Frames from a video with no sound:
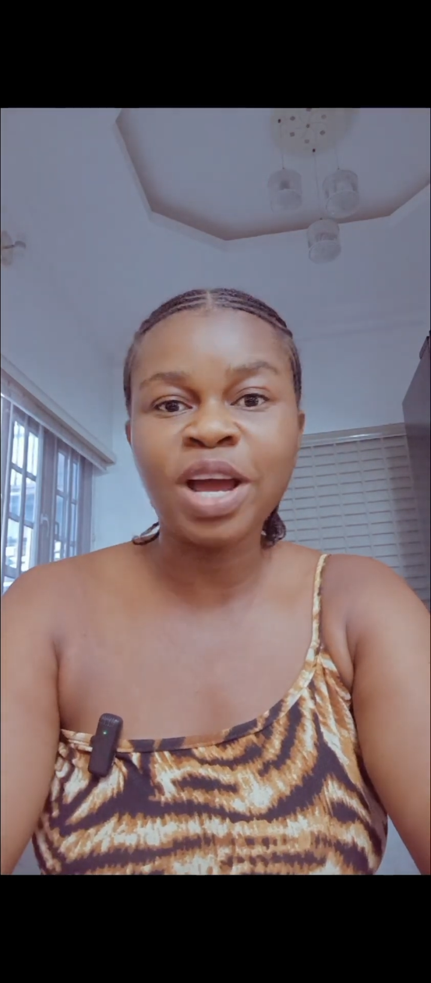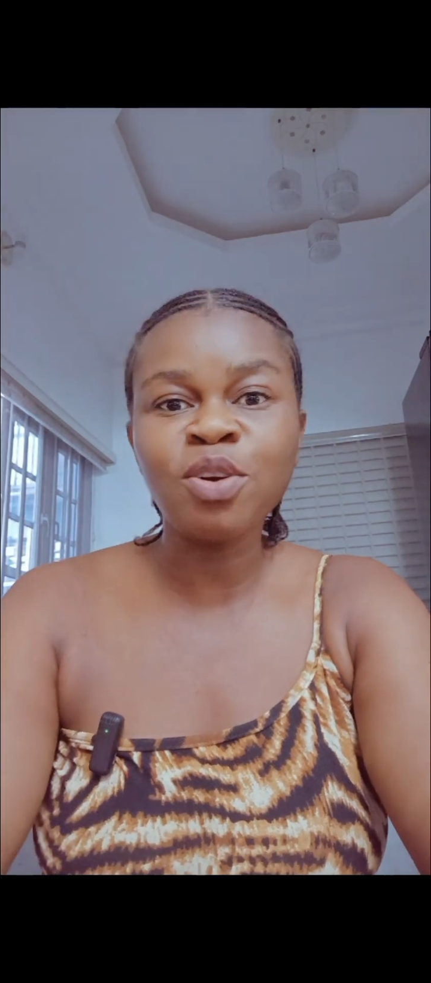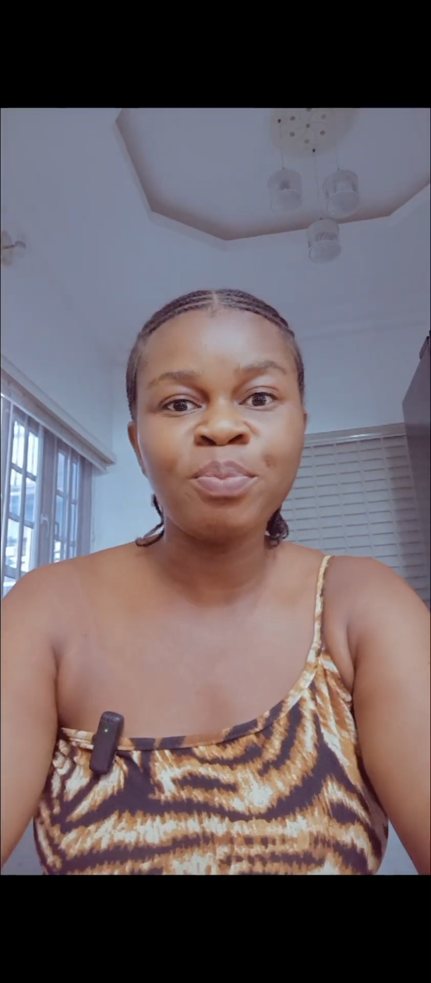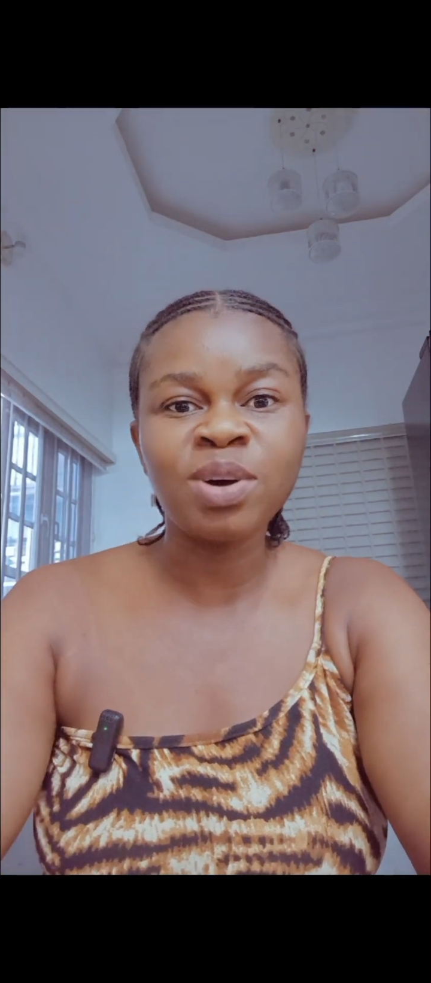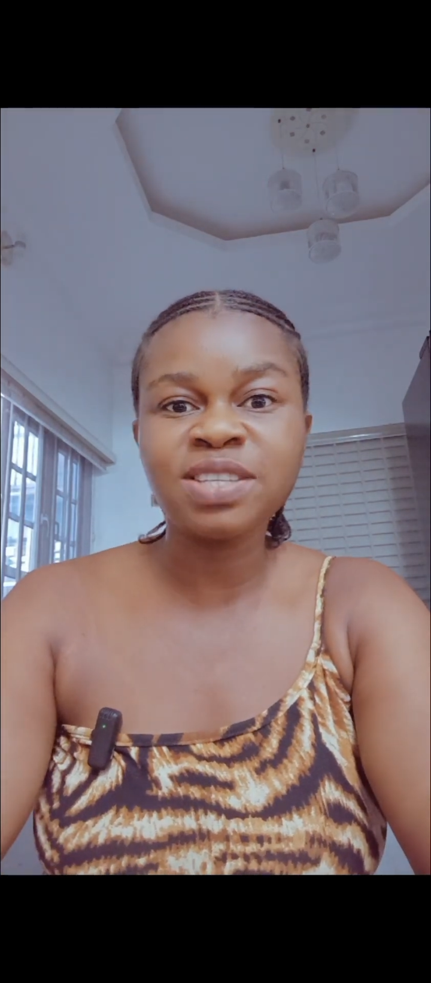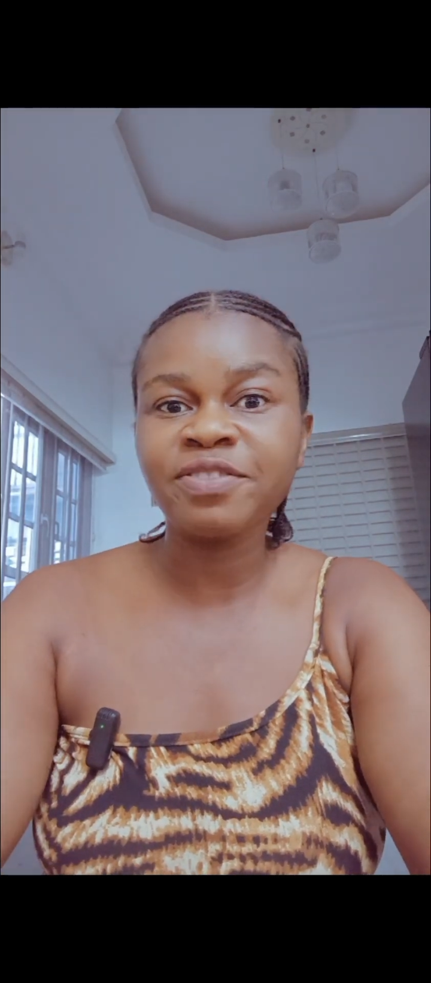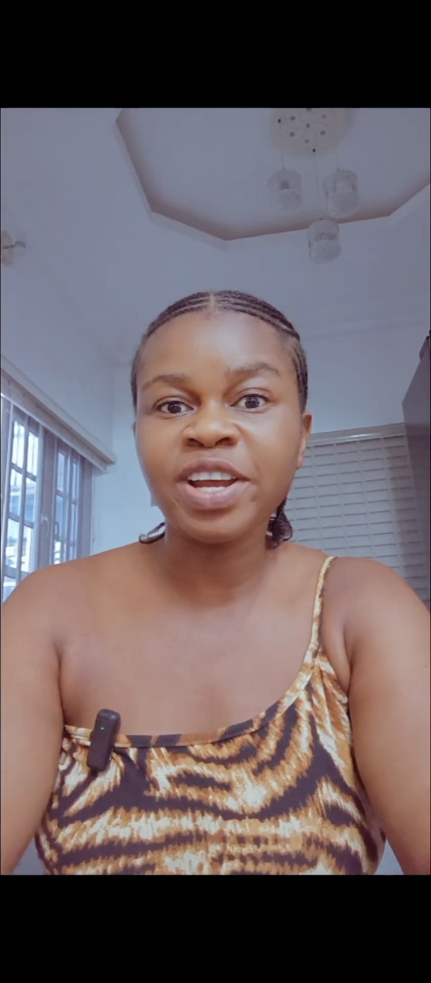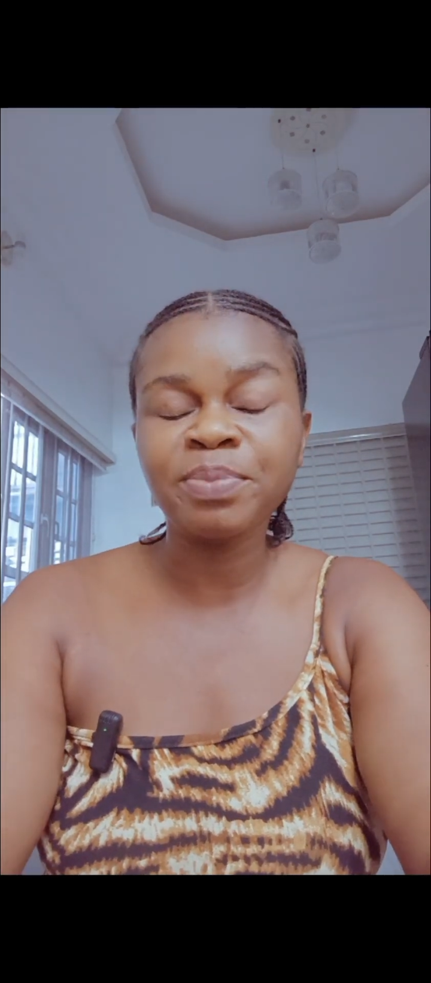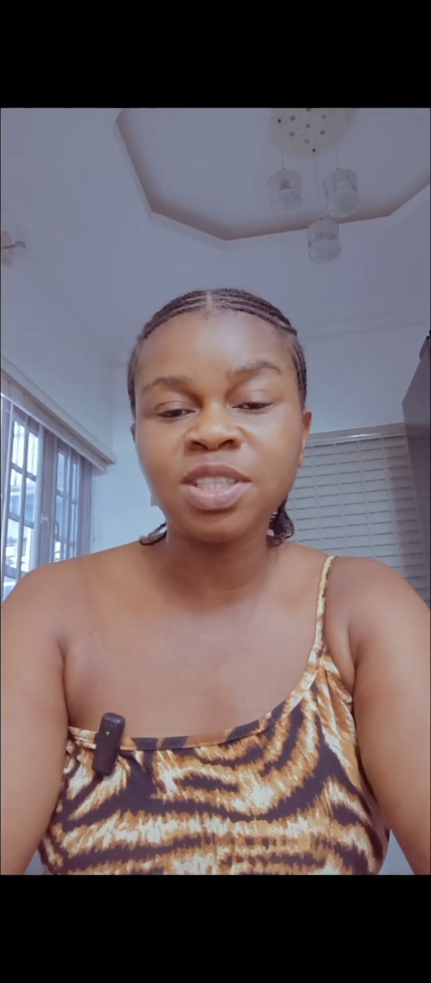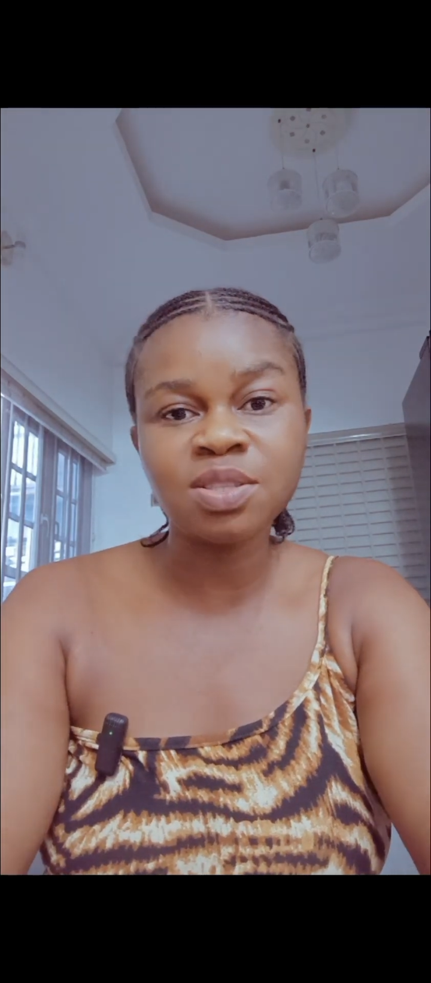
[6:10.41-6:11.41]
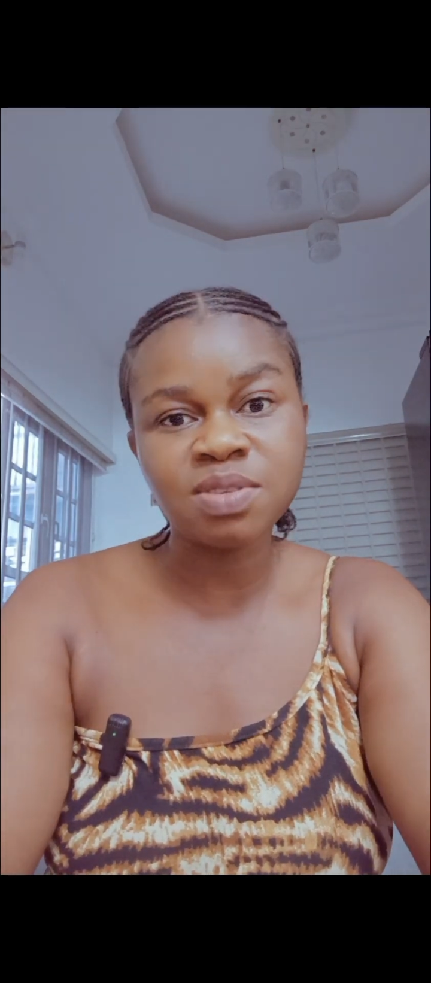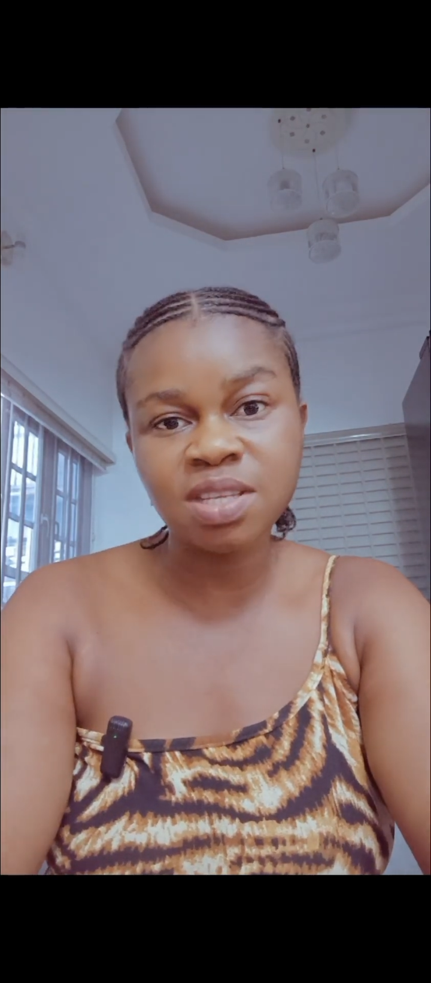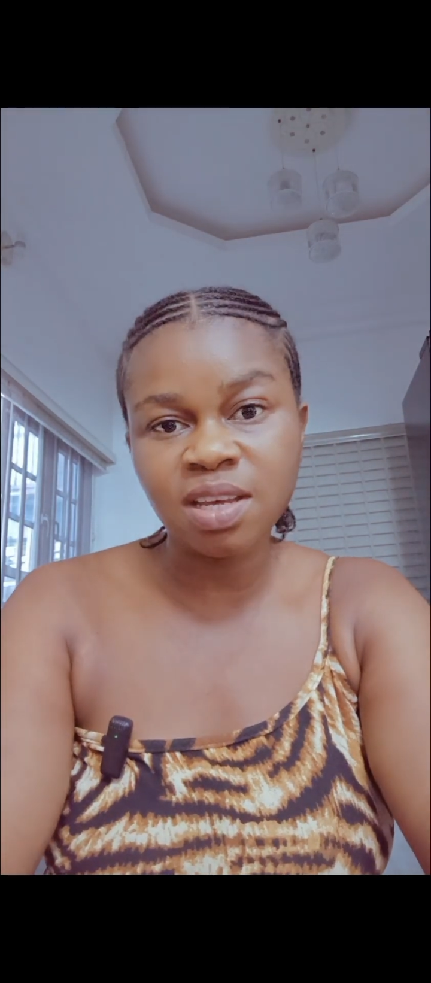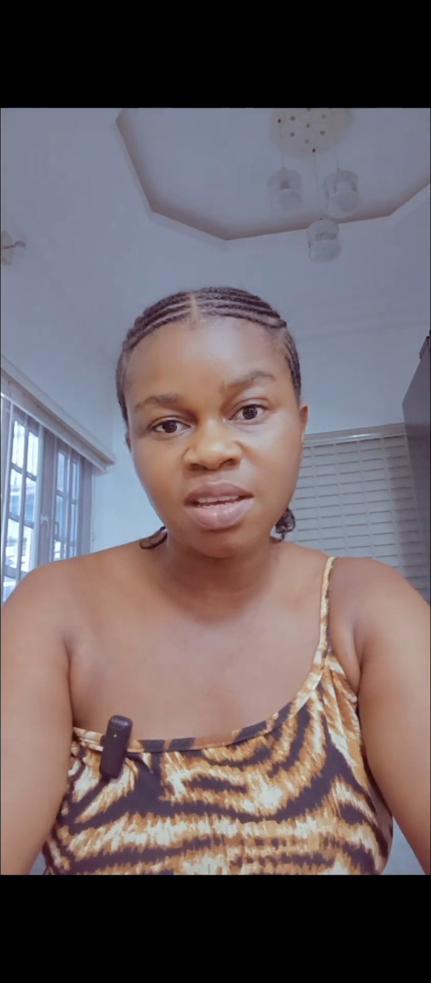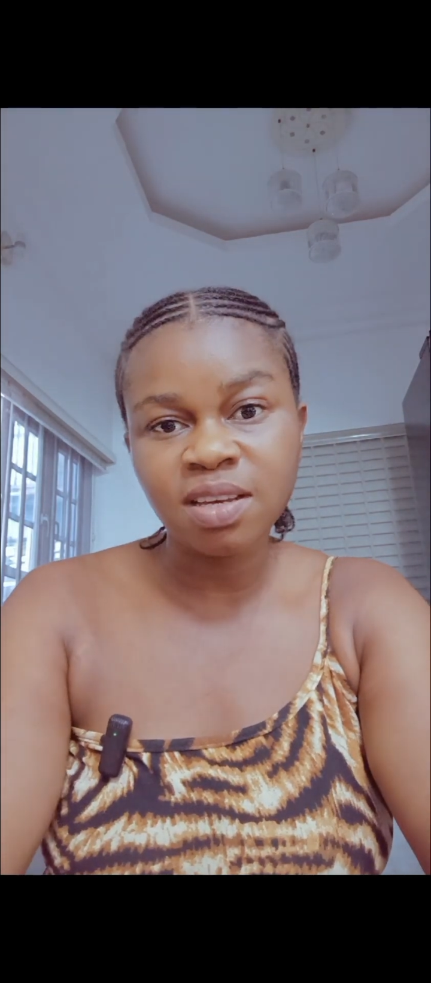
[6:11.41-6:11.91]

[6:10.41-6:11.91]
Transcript: You're not unboxing for anybody to see,